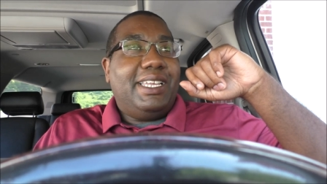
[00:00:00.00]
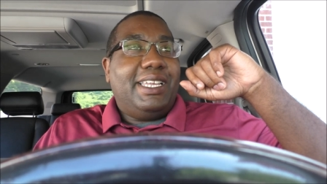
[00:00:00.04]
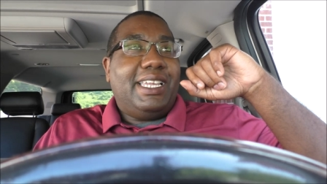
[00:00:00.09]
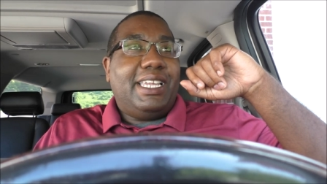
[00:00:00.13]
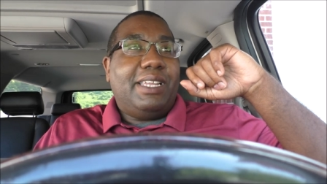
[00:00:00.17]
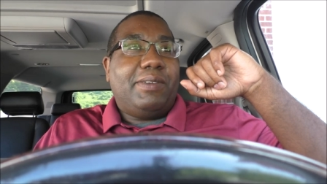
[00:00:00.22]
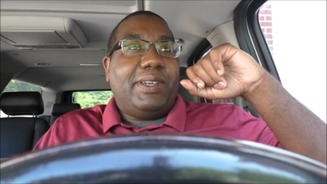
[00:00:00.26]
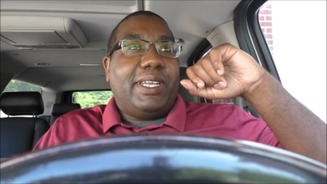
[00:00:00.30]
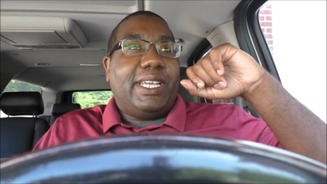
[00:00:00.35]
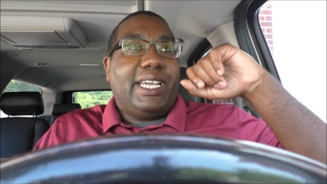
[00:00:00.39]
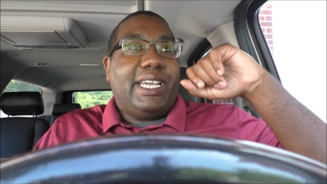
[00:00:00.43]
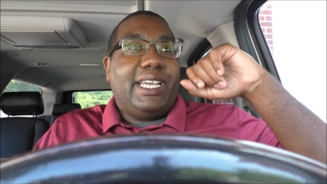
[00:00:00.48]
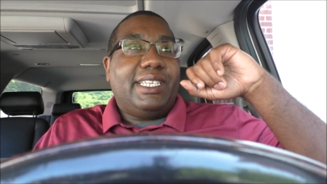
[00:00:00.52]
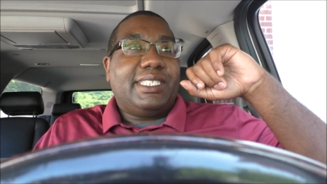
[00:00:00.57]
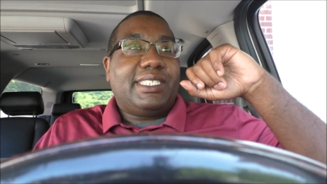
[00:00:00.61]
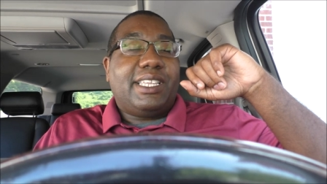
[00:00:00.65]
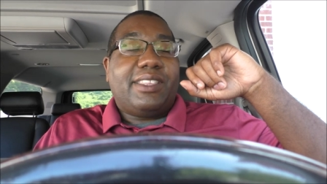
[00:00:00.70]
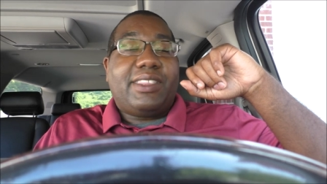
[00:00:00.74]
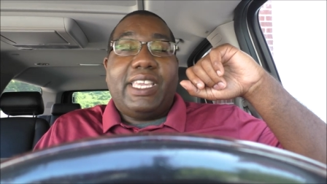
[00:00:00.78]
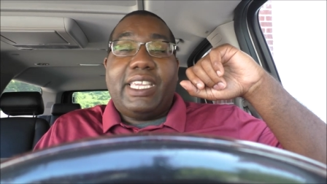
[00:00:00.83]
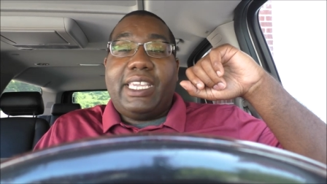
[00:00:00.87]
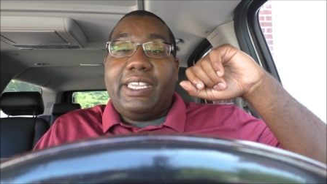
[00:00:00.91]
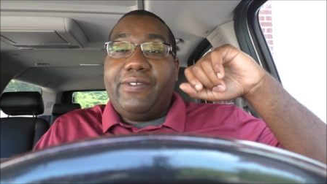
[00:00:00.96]
anyway, guys,
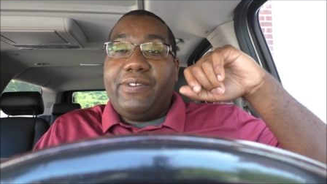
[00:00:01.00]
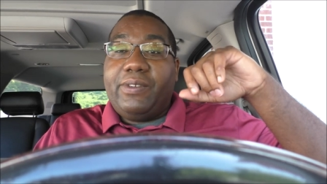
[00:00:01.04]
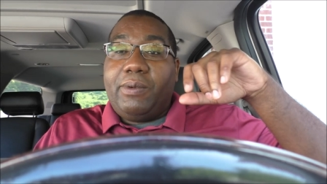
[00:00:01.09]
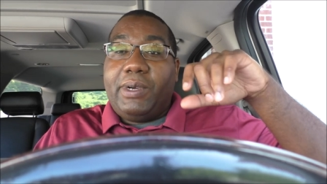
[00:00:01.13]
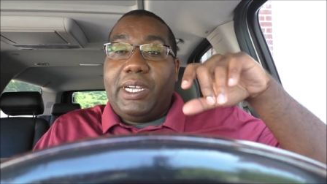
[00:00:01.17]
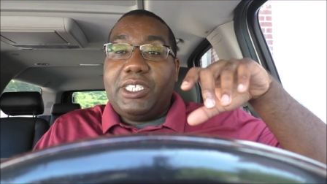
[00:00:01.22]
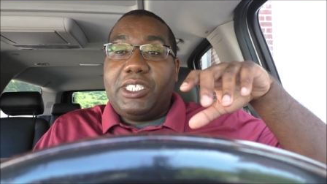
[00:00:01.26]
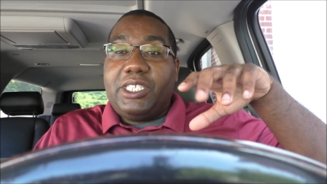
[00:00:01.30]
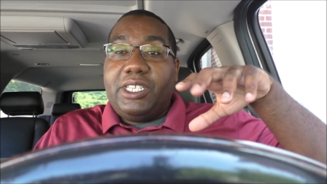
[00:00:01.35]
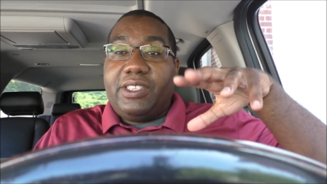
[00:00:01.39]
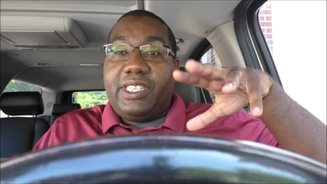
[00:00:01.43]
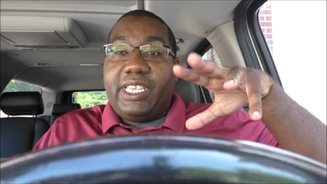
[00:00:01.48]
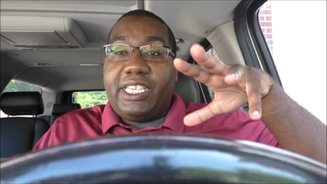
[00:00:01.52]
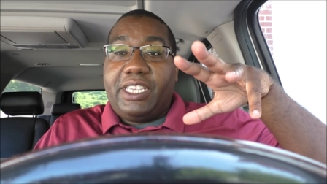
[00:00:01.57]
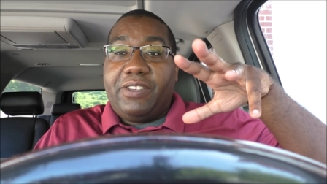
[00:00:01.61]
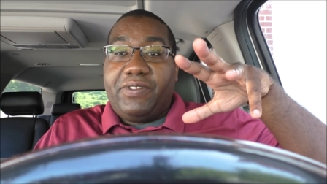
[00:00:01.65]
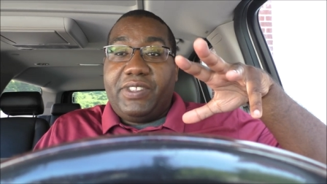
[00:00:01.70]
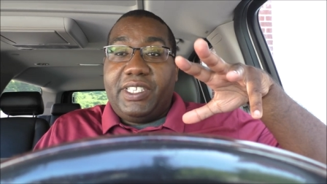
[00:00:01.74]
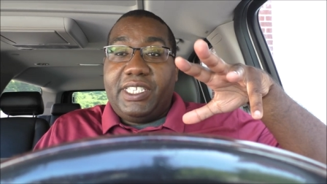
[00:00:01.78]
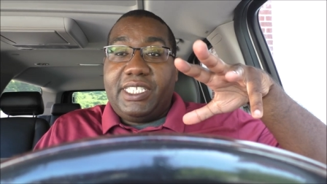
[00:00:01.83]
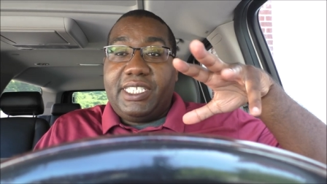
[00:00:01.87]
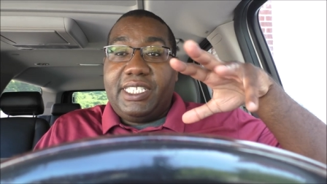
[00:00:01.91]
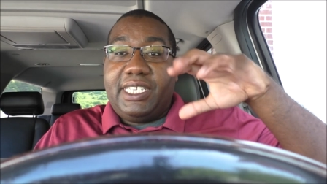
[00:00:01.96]
thank you for watching. Thank you
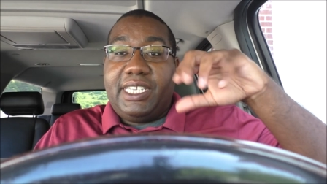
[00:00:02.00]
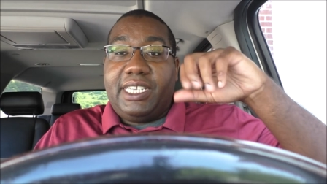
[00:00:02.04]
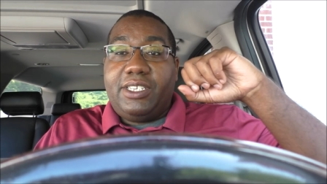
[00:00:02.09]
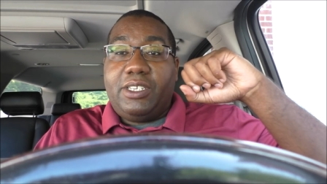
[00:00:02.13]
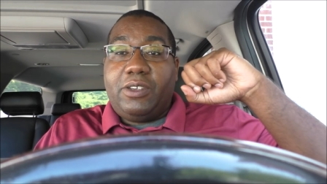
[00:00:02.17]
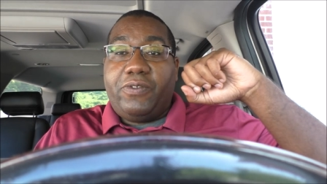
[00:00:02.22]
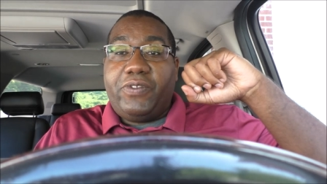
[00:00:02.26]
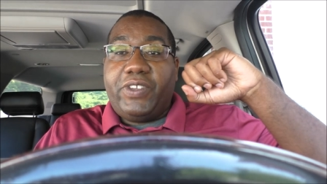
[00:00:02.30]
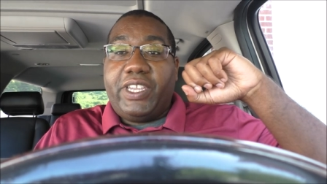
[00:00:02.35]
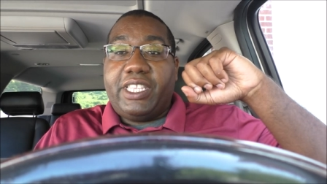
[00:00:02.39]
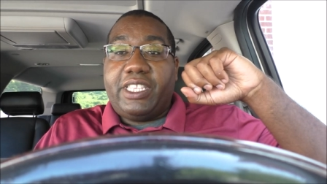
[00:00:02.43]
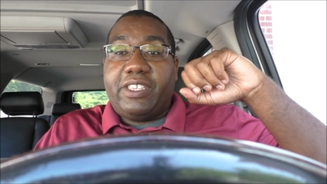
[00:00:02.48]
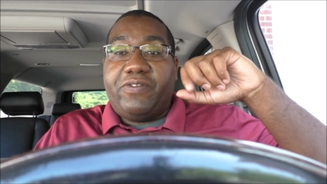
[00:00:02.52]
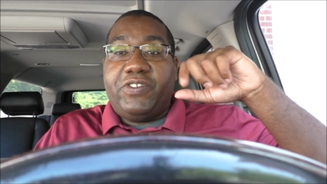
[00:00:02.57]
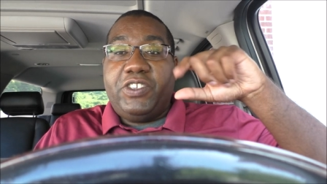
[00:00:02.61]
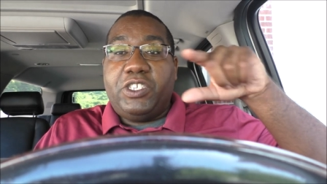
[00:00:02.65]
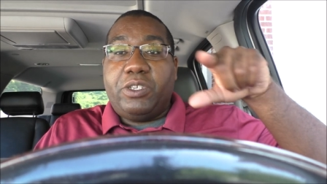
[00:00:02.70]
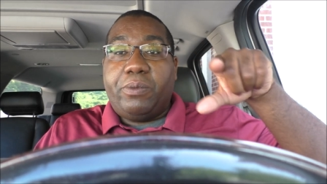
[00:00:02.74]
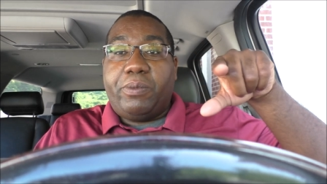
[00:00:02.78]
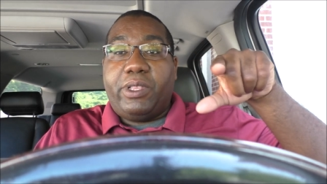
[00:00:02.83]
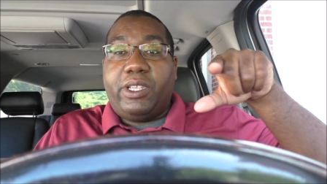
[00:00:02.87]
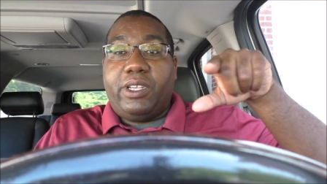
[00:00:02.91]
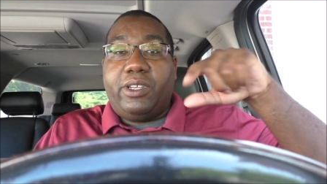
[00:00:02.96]
for listening. And don't forget the
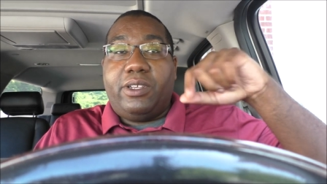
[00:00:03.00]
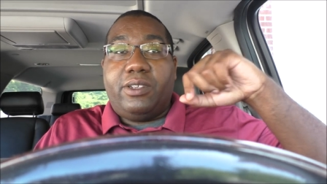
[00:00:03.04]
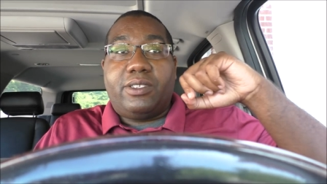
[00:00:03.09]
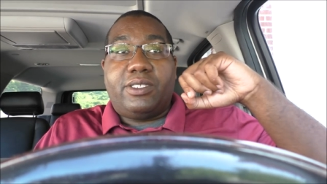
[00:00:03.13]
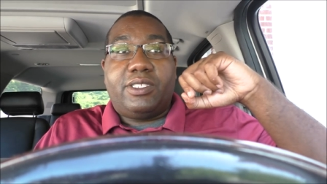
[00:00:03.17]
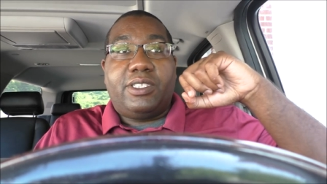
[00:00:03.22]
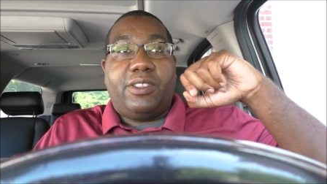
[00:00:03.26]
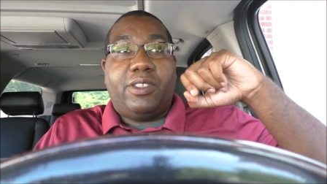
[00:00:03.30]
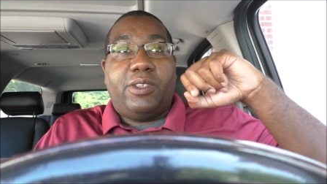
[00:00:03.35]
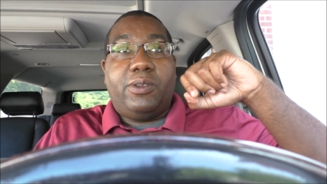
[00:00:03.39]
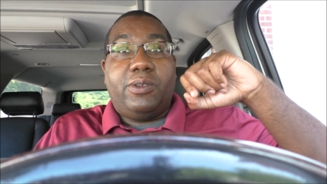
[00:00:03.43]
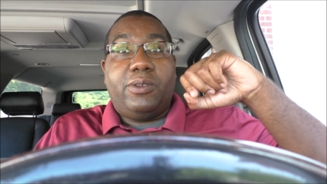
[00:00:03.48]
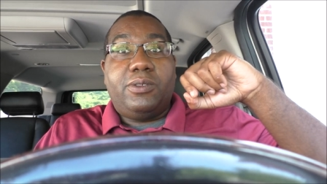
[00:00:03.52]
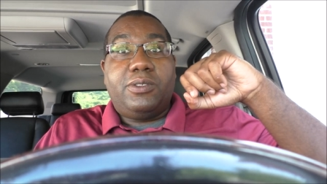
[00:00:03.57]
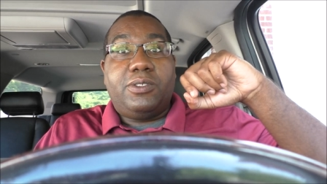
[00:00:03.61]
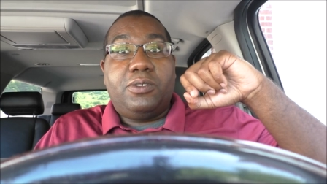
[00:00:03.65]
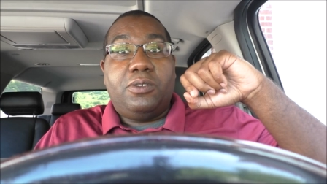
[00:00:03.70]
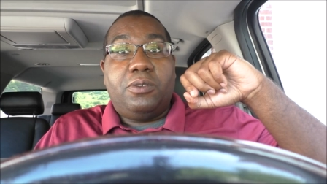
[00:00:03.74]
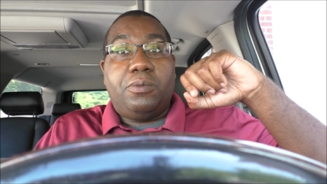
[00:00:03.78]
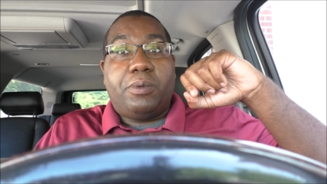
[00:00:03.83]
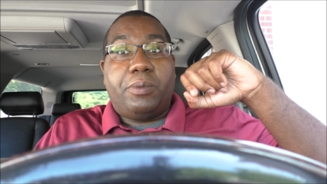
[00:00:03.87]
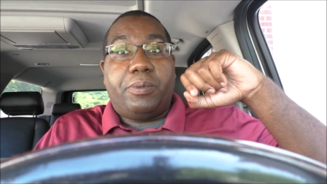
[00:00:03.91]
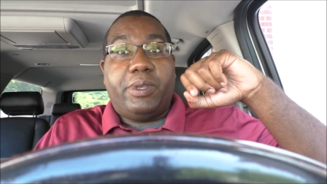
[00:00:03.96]
future belongs to those
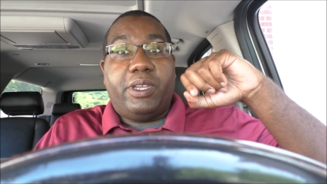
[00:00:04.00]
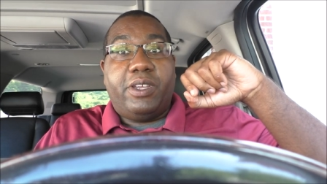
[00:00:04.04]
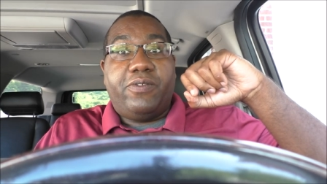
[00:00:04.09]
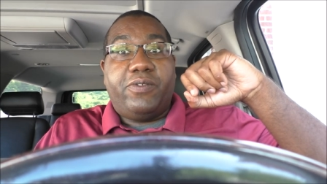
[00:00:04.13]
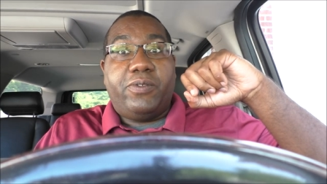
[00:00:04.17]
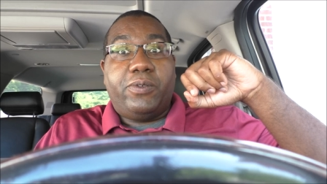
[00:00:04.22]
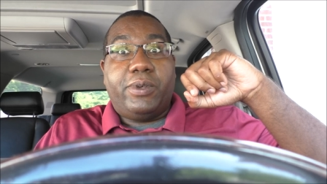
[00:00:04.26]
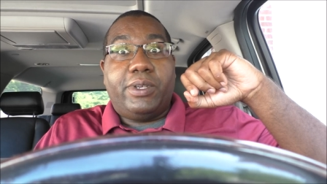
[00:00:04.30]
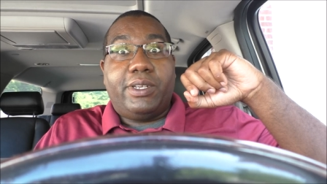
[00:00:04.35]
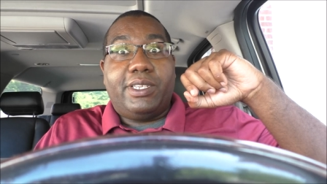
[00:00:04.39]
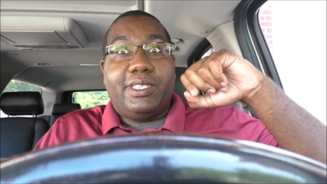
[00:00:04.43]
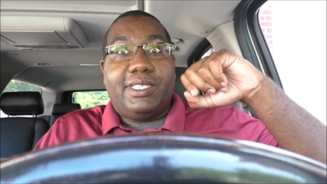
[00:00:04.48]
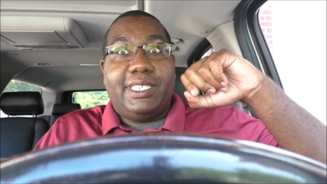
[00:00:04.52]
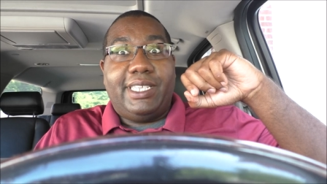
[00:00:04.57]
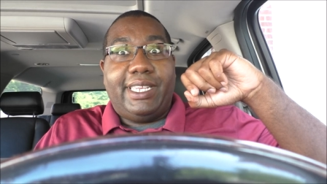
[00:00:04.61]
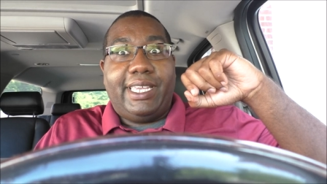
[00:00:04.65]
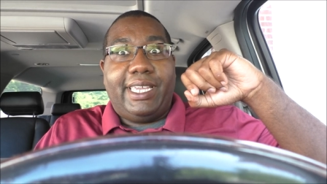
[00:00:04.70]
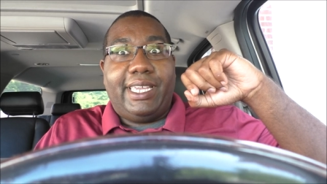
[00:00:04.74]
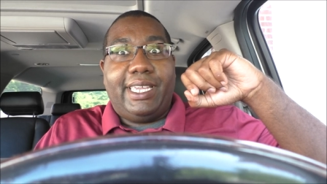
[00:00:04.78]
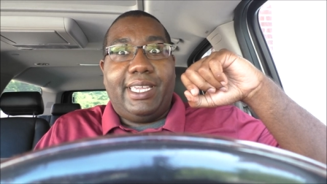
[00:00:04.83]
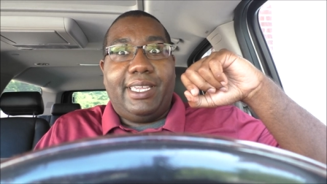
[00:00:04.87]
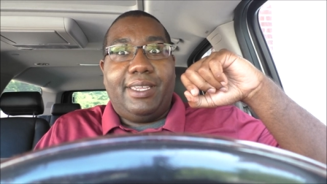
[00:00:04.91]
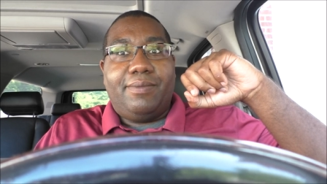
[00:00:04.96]
who prepare for it
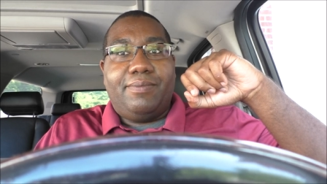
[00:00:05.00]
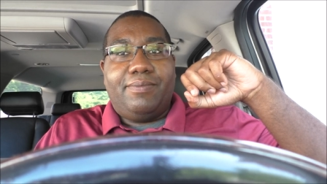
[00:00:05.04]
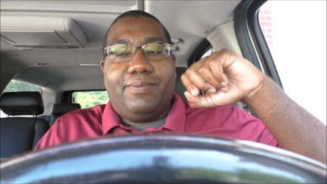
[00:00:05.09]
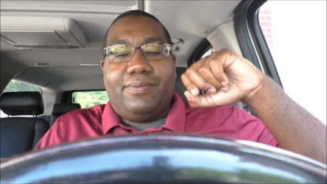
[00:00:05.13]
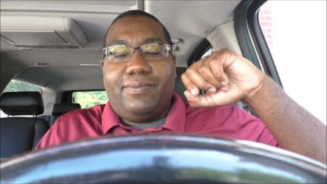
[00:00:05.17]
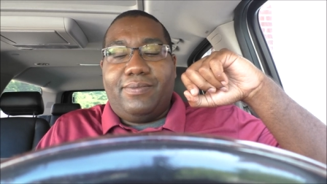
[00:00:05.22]
today.